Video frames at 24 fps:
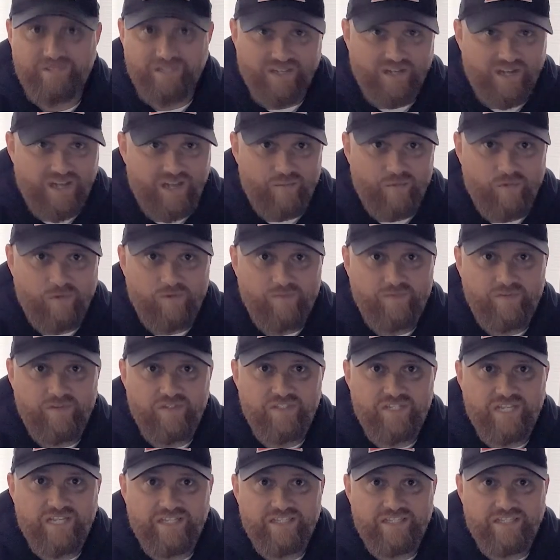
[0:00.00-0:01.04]
and a lot more
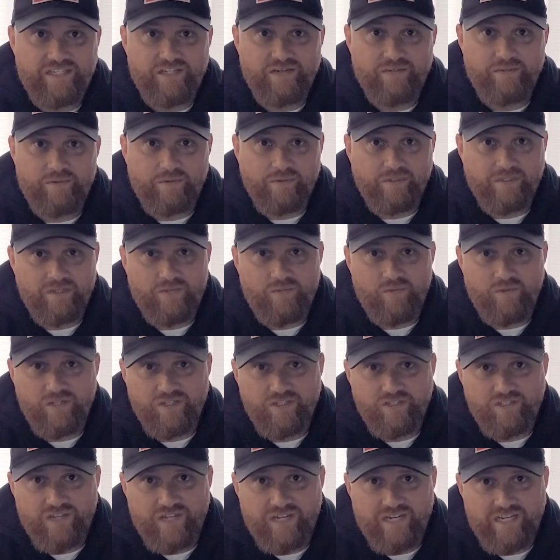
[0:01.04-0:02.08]
reviews out there. We really want to
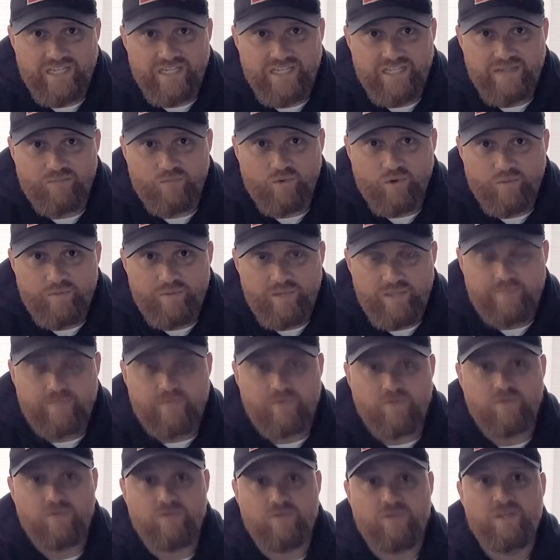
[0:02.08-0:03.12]
try to get more
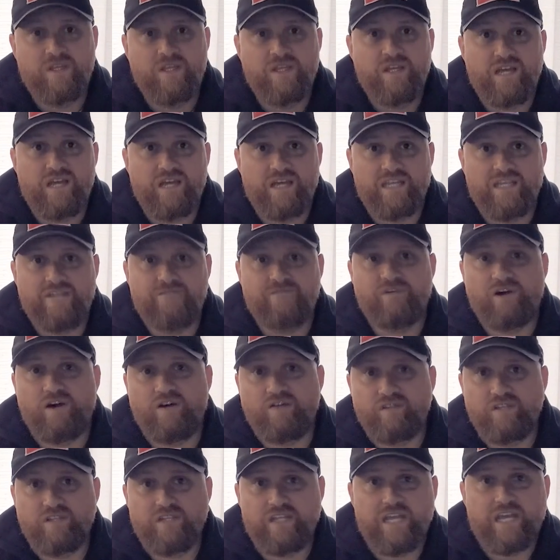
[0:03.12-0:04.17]
people
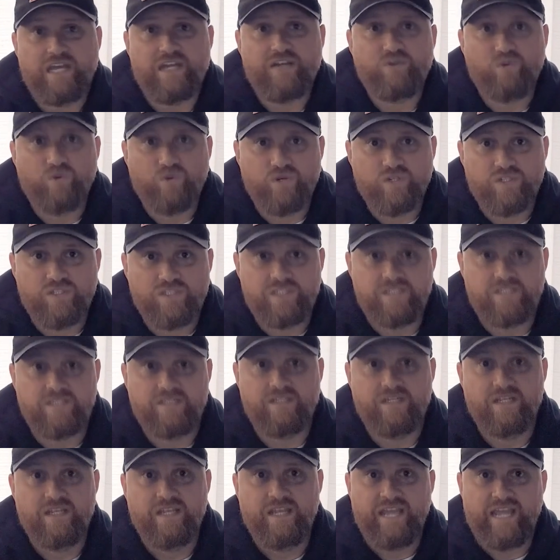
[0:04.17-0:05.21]
involved in the outdoors
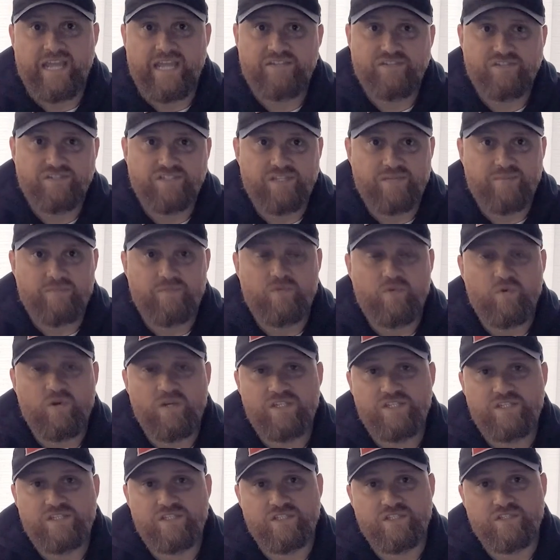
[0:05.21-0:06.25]
and answer some
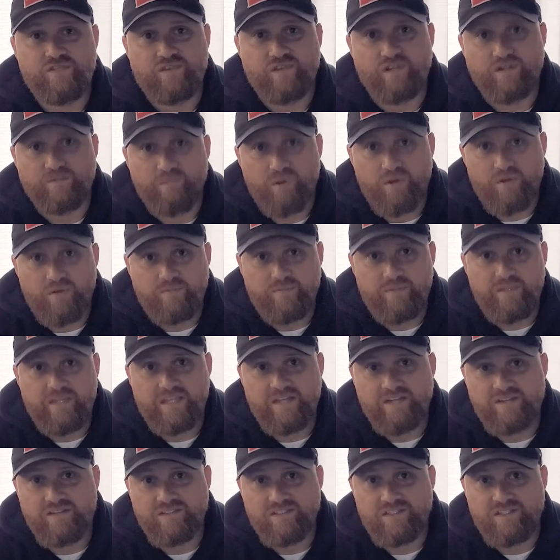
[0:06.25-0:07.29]
questions for both
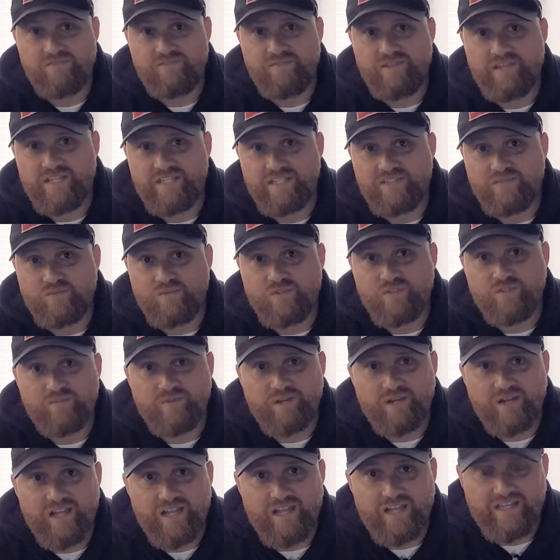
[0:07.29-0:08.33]
beginners and advanced woodsmen
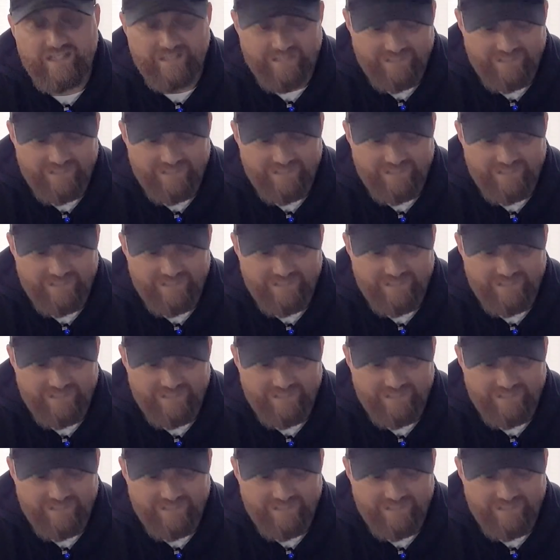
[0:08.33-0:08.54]
alike.